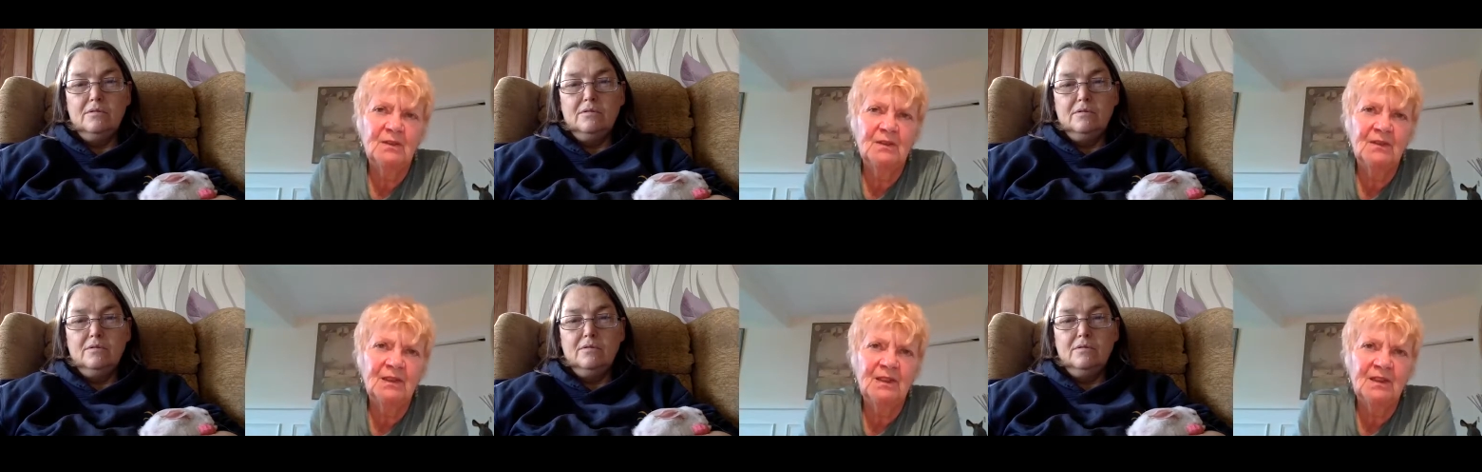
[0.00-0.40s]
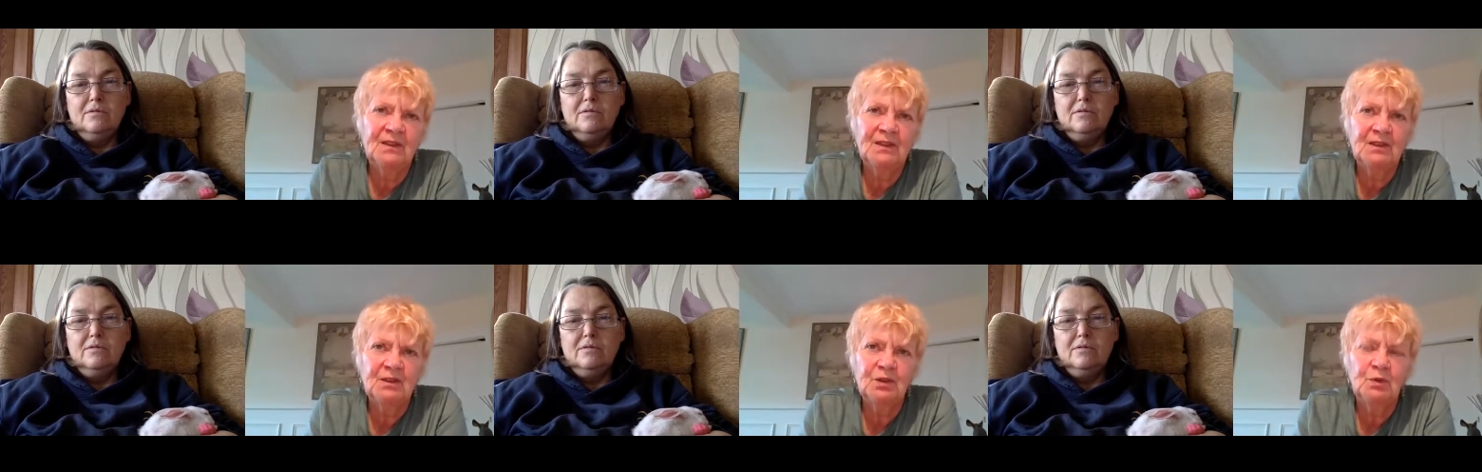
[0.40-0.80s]
Speaker 1: of the
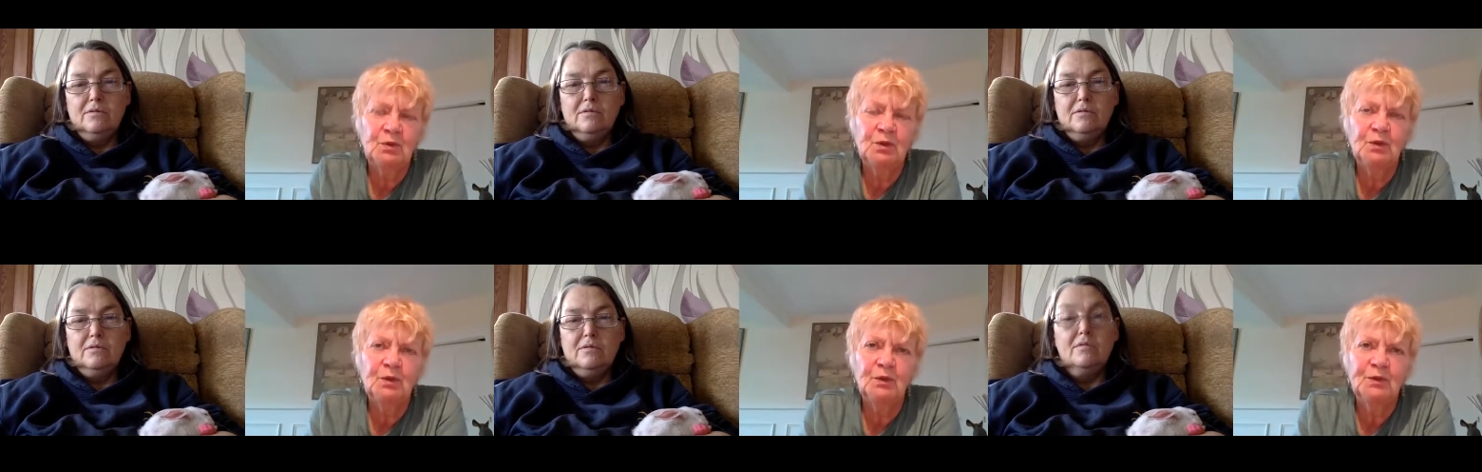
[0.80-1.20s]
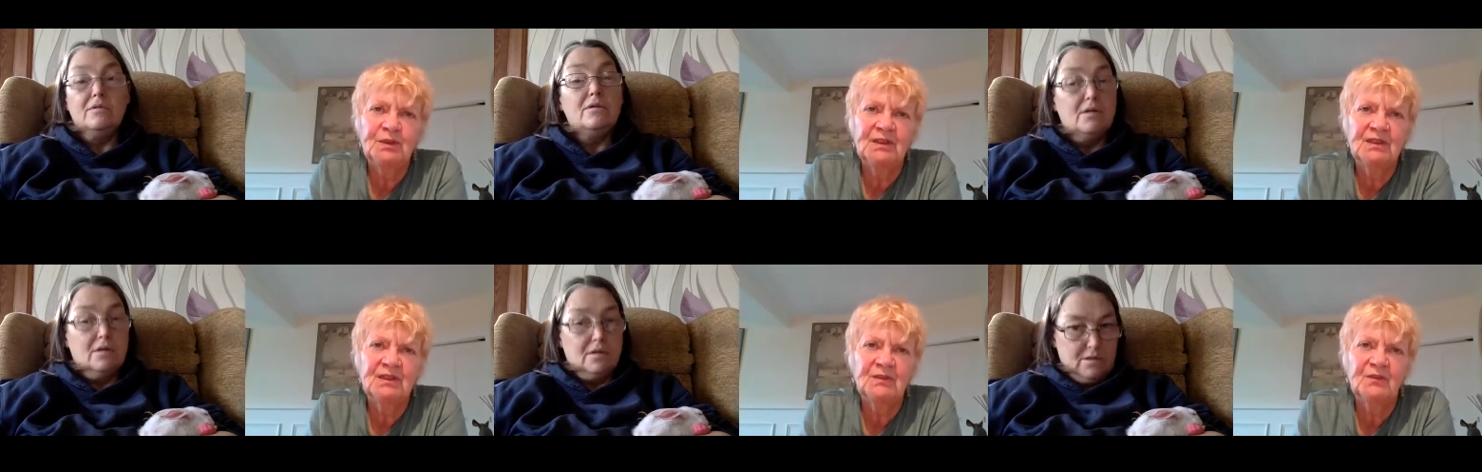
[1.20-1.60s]
other short
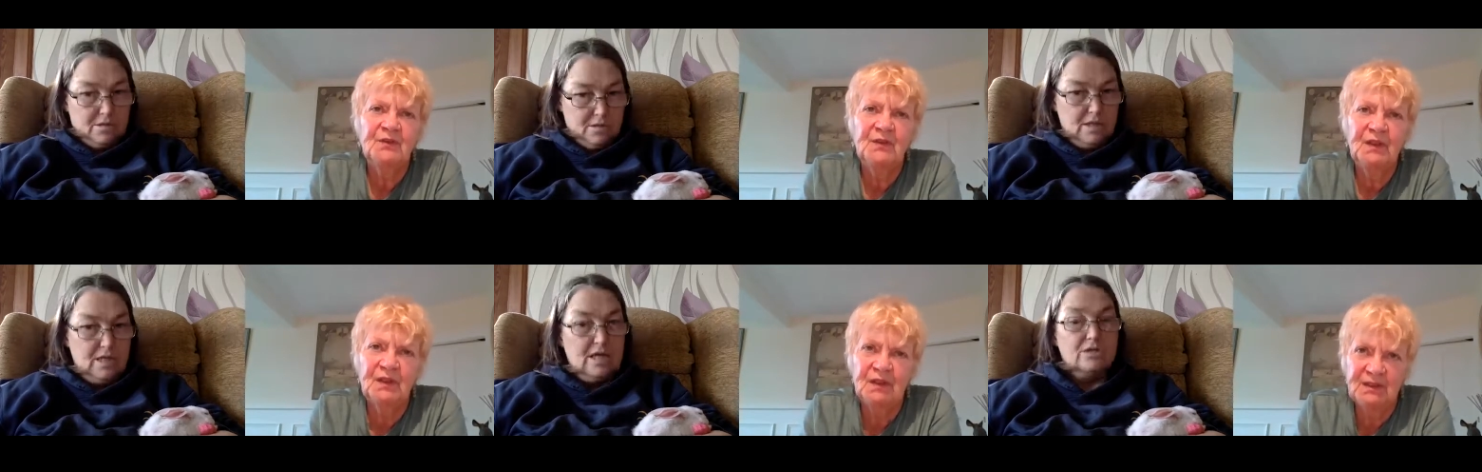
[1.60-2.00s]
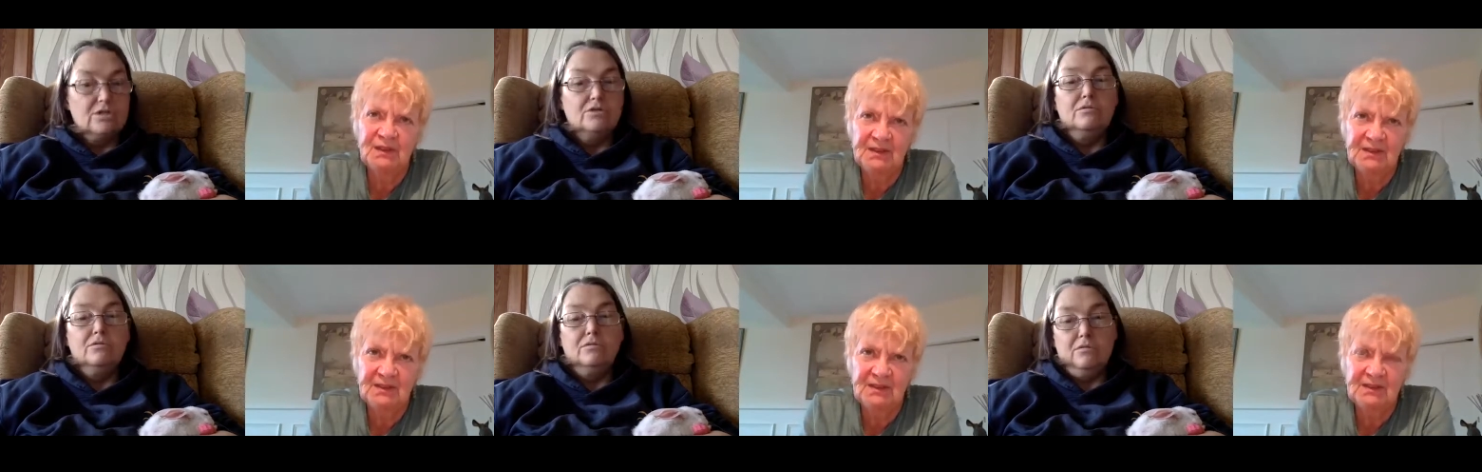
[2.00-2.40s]
courses first
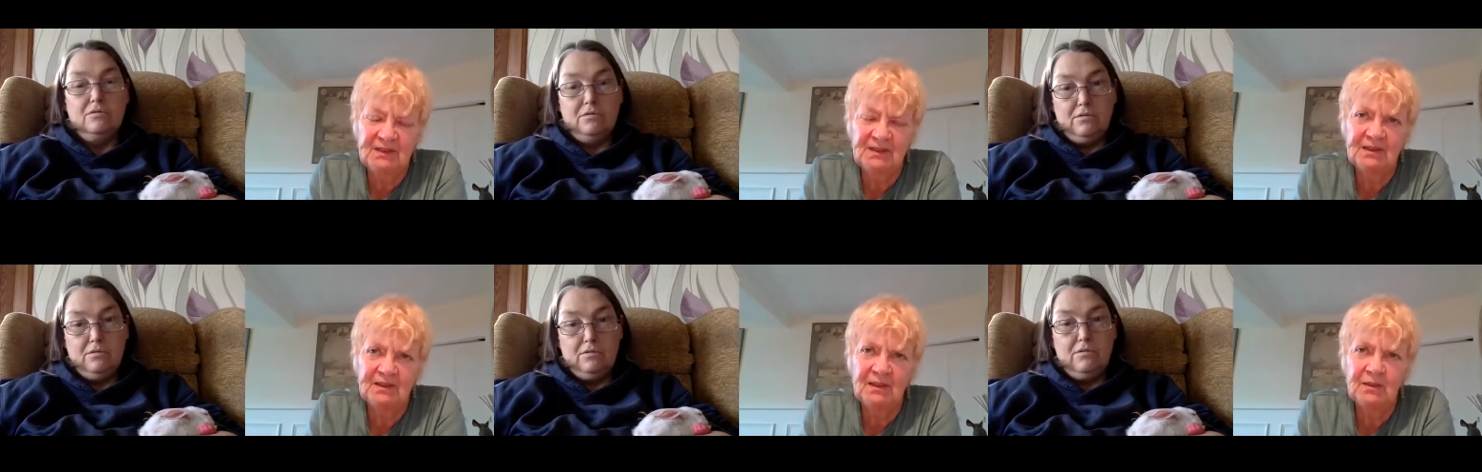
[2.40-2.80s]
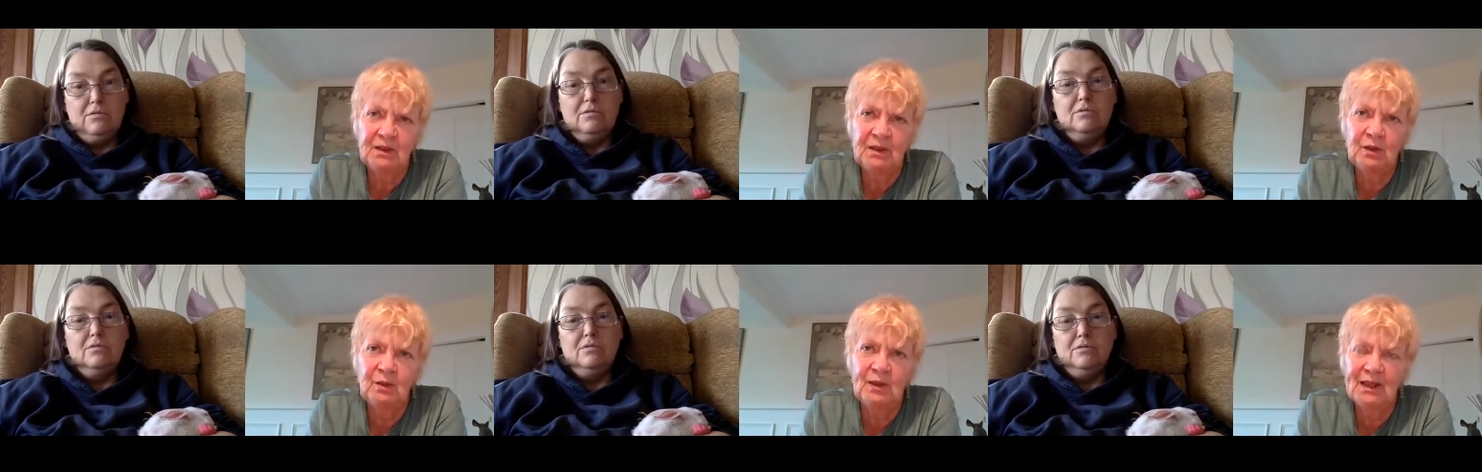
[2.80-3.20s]
yes. so that you